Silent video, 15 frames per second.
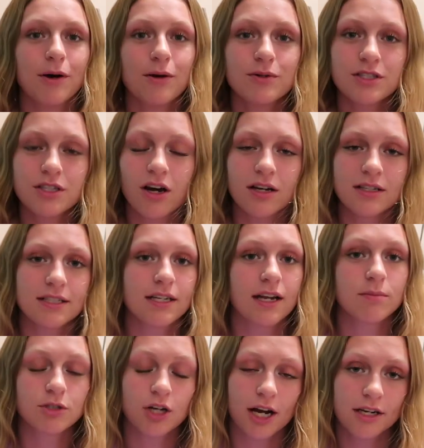post content.
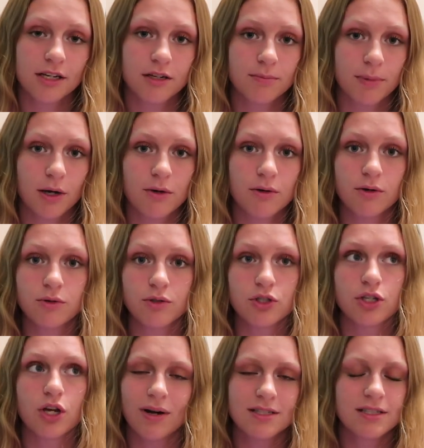I'm trying to
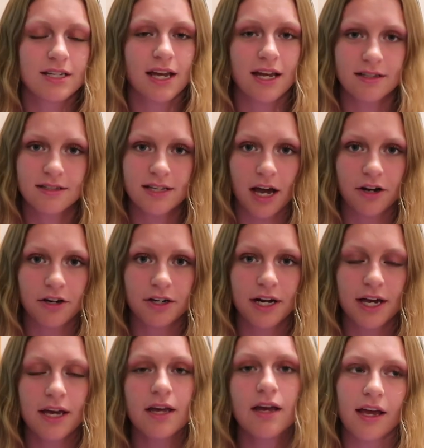post Wednesday and
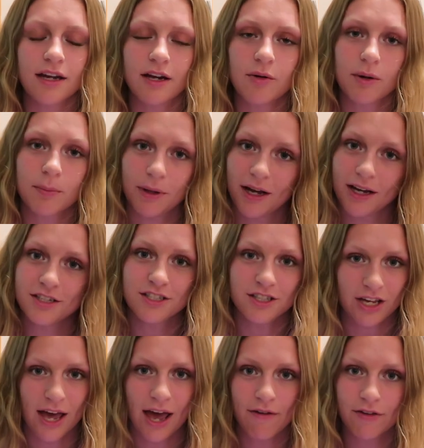Saturday, and I reply
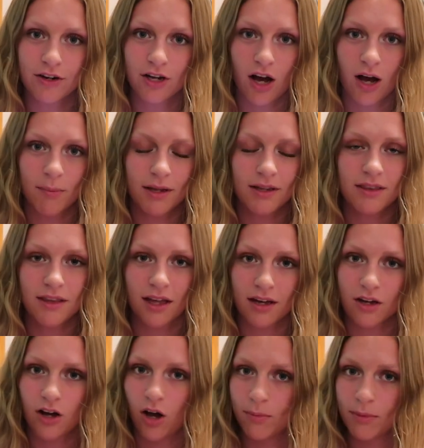to every comment
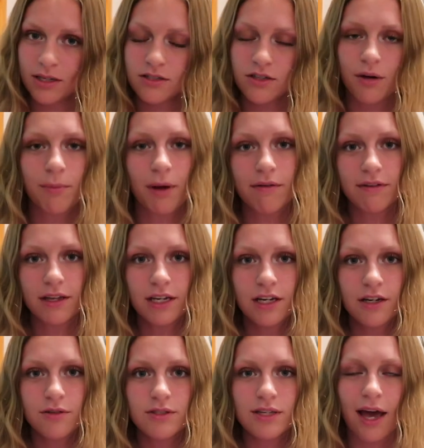that comments on my
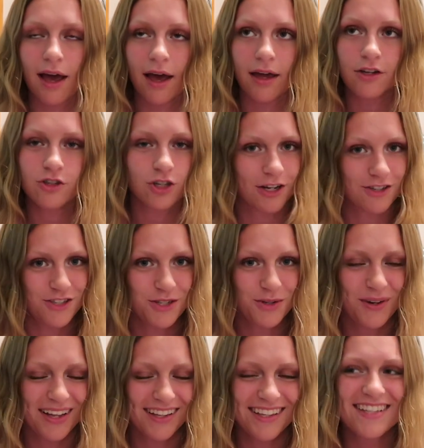videos. I try
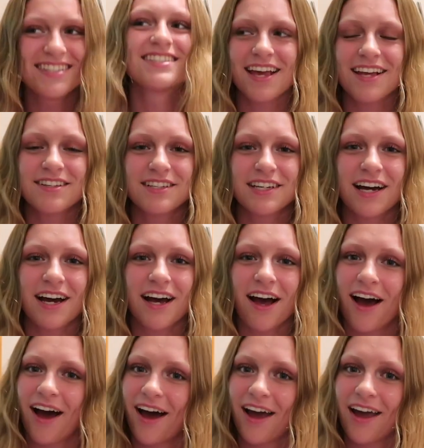to at least. And yeah,
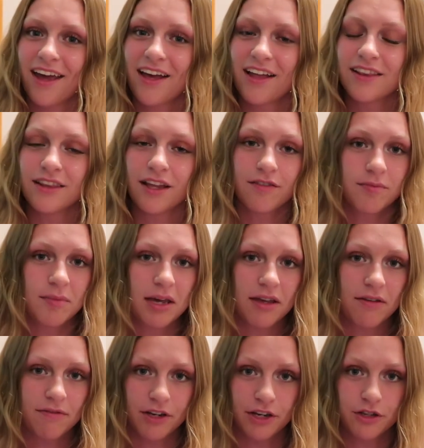I love
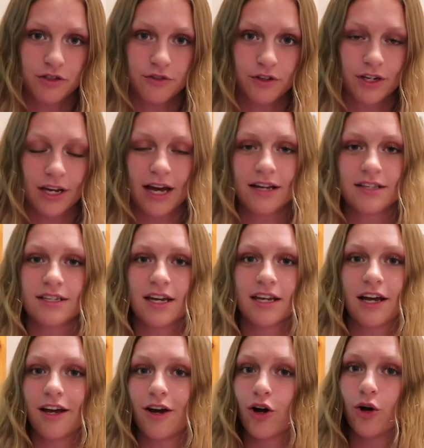making videos for you guys,
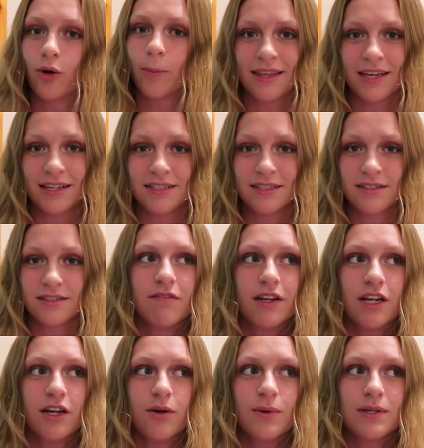and I hope this
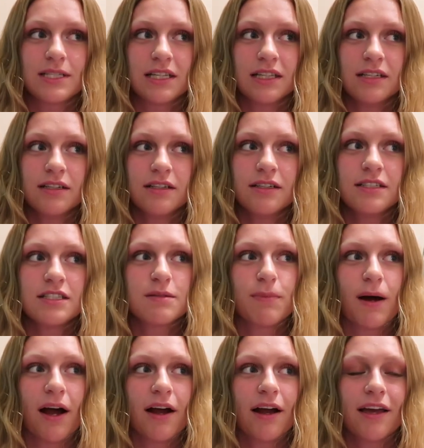video was a little
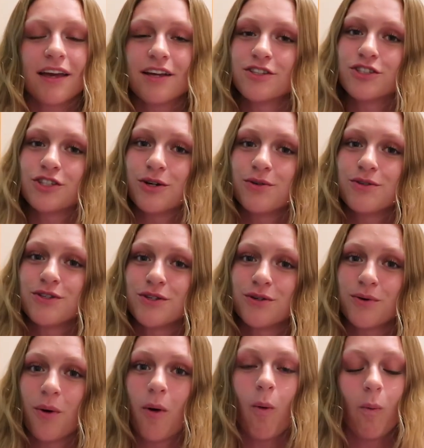inspiring and shows
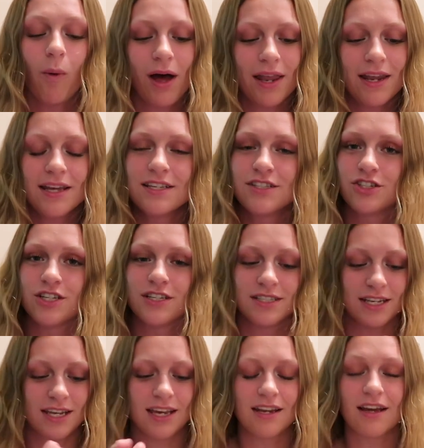you what is
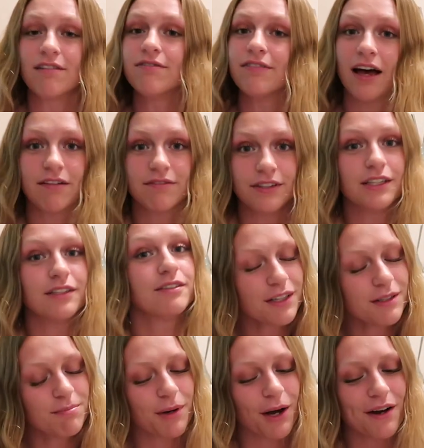just in a
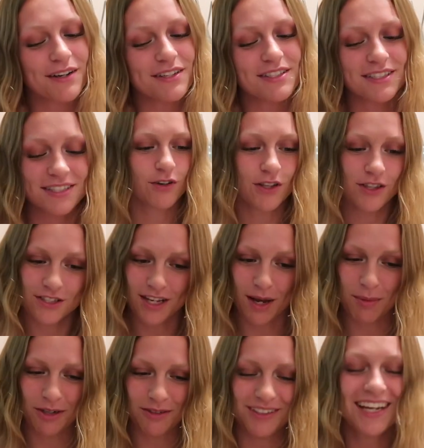FabFitFun box for the
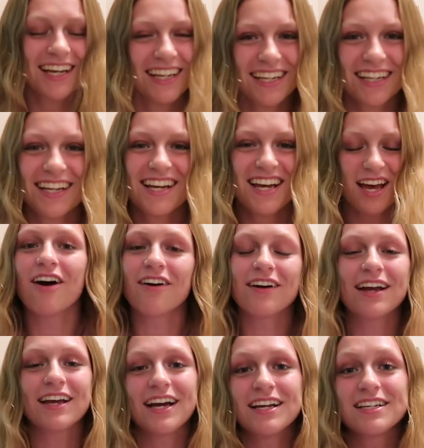summer. All
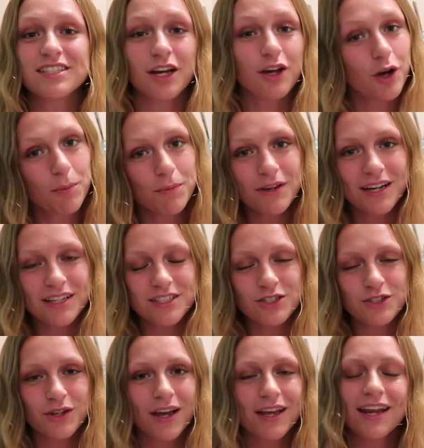right, guys, I hope you guys
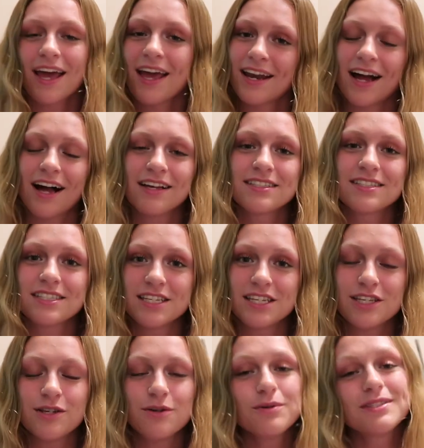enjoyed, and I'll see
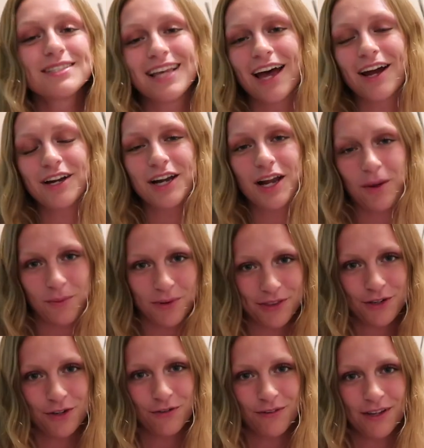you Saturday with
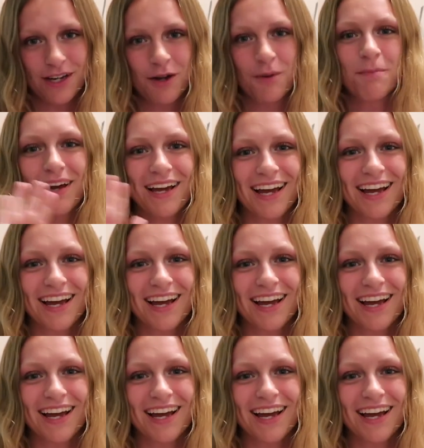a new video. Bye,